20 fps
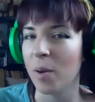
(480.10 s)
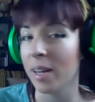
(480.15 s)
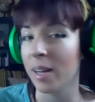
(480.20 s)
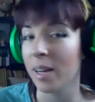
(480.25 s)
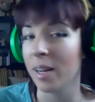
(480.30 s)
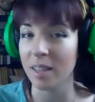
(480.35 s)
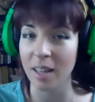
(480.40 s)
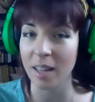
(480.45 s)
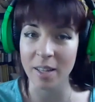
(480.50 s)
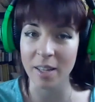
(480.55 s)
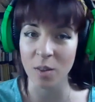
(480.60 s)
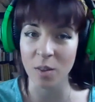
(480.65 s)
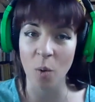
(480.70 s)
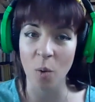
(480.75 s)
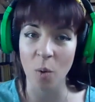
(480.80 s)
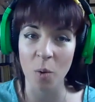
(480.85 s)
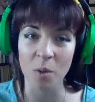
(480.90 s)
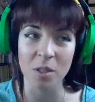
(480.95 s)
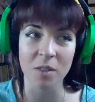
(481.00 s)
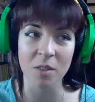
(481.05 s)
into like the
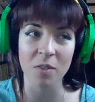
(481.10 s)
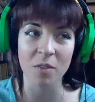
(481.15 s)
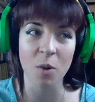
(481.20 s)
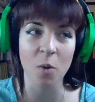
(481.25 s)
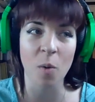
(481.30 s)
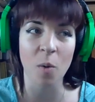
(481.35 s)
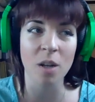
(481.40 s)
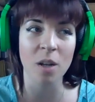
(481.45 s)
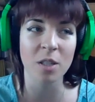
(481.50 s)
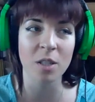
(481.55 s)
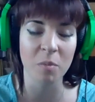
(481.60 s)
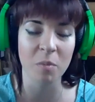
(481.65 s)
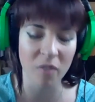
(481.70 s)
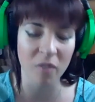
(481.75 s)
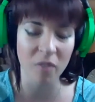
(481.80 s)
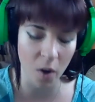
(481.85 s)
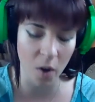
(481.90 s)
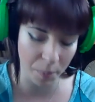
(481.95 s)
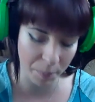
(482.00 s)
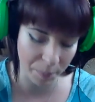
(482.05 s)
holes of the quantum
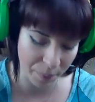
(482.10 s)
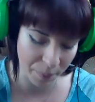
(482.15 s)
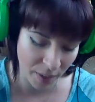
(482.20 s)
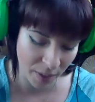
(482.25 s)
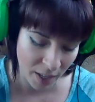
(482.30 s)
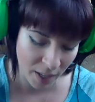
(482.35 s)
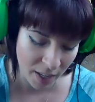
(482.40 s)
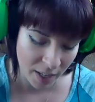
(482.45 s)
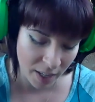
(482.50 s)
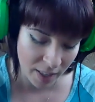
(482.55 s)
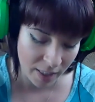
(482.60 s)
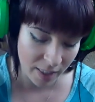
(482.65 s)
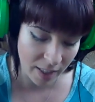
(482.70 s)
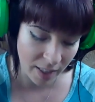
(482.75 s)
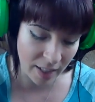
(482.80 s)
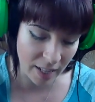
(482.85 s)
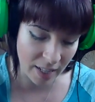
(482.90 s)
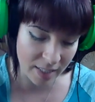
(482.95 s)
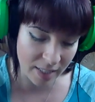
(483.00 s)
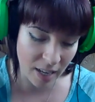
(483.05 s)
foam,
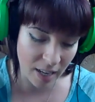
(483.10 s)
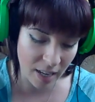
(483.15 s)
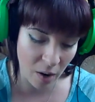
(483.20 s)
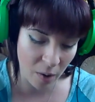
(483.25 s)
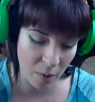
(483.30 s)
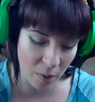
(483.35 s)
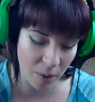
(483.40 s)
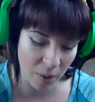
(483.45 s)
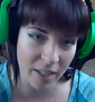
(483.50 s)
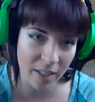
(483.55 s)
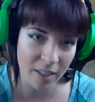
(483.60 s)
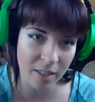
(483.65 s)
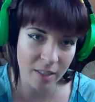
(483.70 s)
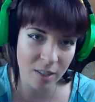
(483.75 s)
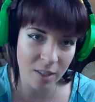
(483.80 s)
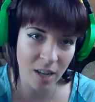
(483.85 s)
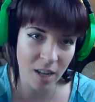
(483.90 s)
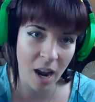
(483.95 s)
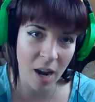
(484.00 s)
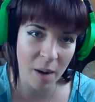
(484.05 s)
then that's how like
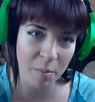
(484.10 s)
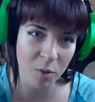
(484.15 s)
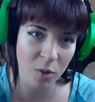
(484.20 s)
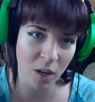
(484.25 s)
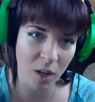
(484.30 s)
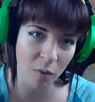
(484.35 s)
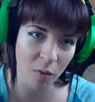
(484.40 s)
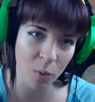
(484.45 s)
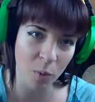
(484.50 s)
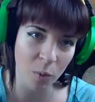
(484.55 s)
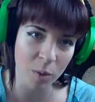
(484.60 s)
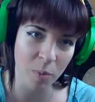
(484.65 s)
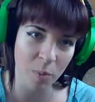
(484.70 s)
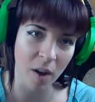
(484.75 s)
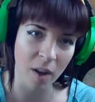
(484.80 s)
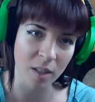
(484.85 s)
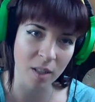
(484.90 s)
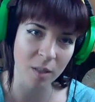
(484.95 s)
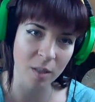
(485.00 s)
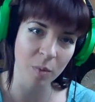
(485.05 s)
time travel was
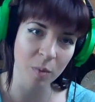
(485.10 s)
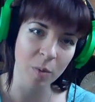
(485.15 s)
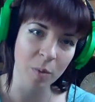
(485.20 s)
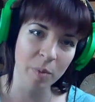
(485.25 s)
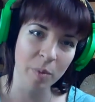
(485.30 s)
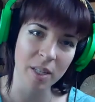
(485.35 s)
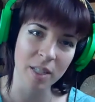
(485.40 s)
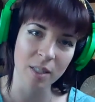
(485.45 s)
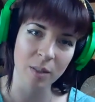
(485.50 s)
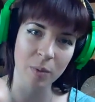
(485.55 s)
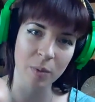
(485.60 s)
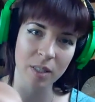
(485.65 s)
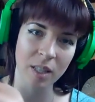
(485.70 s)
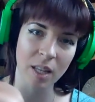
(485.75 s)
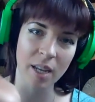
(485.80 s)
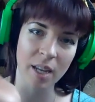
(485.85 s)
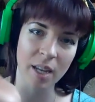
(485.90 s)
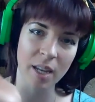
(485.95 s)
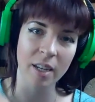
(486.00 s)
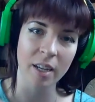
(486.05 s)
possible, because it was
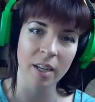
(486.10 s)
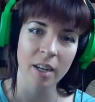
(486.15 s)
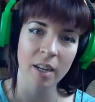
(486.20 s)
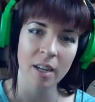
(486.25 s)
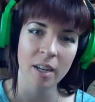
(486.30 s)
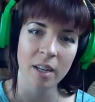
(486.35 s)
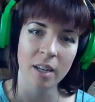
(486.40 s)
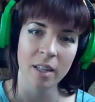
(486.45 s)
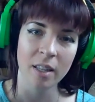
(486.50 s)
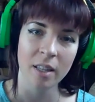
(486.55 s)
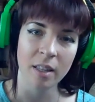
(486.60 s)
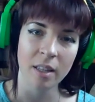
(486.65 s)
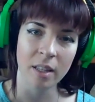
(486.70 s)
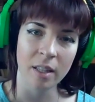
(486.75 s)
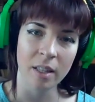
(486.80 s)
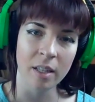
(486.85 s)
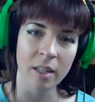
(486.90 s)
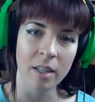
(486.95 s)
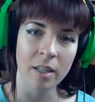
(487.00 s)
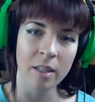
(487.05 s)
like
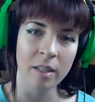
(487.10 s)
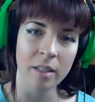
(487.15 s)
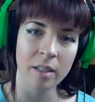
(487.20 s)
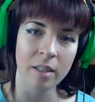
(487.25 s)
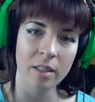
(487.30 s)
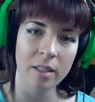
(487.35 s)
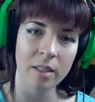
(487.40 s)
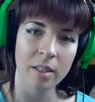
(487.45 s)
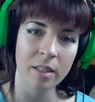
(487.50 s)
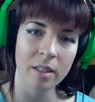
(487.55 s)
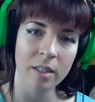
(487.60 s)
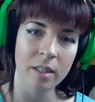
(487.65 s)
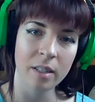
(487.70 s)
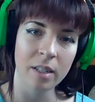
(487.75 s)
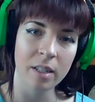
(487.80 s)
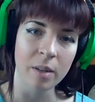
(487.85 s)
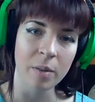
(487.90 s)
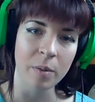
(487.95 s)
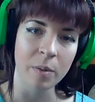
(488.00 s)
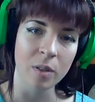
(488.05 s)

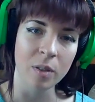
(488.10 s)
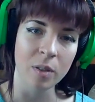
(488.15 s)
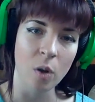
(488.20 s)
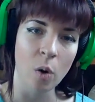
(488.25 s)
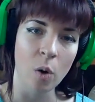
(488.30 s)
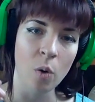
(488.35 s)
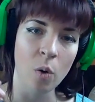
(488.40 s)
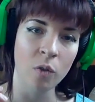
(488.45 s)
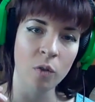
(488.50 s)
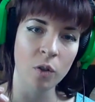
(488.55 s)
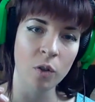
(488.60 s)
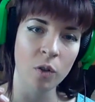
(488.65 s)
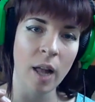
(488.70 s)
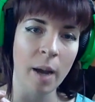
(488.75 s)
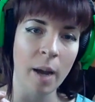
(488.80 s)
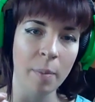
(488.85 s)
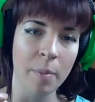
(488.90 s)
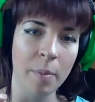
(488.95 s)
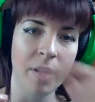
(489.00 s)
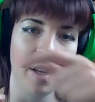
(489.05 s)
it was
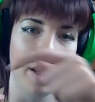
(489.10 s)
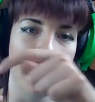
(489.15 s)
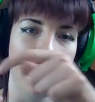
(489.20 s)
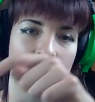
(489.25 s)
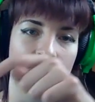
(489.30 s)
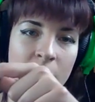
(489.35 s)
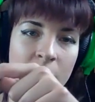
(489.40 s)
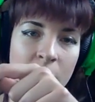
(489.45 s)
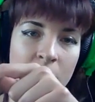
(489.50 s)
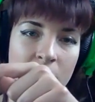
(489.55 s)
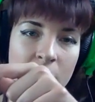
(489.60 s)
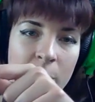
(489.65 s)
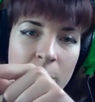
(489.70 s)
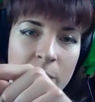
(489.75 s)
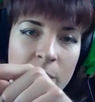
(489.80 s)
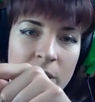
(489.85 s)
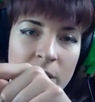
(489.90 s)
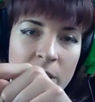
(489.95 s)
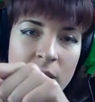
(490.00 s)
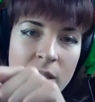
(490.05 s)
overlapped, and there
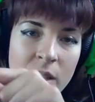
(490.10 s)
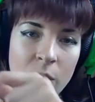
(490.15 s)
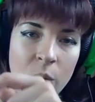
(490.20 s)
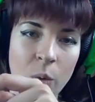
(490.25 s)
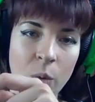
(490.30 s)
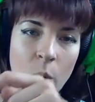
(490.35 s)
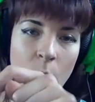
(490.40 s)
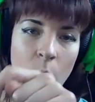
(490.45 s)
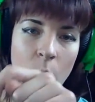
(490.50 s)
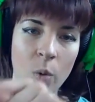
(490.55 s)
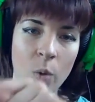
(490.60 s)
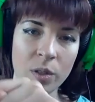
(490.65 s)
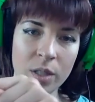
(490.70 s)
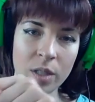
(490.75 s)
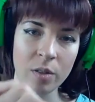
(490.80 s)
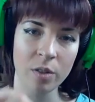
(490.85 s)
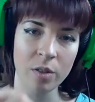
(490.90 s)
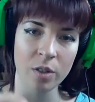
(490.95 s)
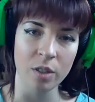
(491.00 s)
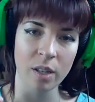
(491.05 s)
were these little holes,
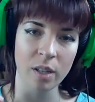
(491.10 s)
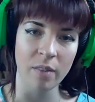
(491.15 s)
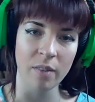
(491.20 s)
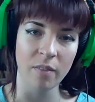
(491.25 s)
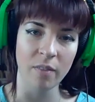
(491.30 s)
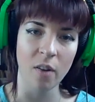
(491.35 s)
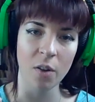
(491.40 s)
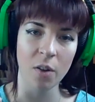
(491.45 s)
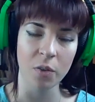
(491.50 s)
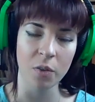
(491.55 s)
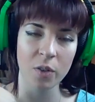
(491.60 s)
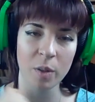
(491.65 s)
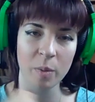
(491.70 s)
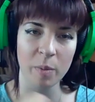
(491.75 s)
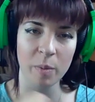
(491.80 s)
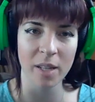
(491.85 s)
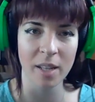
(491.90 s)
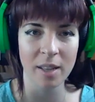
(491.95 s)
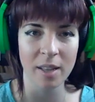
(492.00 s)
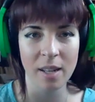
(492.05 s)
and you just like fall through them,
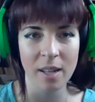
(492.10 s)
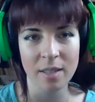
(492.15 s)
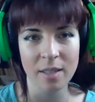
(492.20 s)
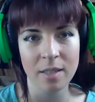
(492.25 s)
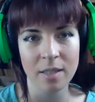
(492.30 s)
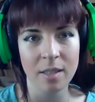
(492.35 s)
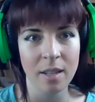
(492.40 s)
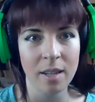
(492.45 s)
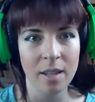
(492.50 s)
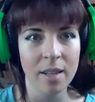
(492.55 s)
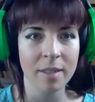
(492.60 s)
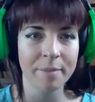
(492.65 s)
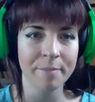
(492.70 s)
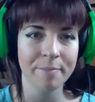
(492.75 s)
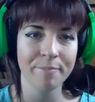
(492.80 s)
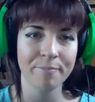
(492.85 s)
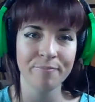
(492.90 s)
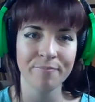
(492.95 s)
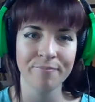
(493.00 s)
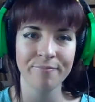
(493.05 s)
and then that's like
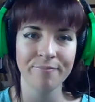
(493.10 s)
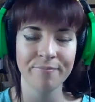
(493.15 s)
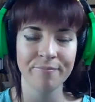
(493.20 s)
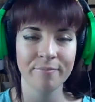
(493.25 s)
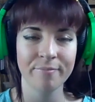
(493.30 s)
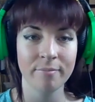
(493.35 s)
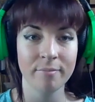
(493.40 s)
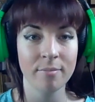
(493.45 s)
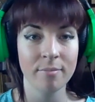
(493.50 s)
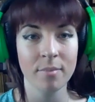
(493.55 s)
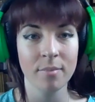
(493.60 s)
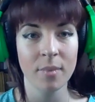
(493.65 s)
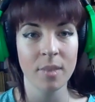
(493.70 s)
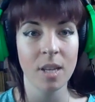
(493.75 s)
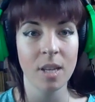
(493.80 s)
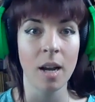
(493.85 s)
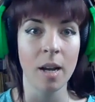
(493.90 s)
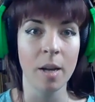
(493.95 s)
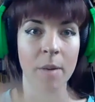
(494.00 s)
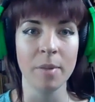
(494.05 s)

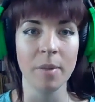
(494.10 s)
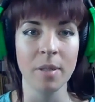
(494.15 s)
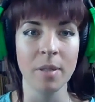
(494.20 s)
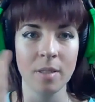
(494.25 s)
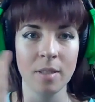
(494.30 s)
time is.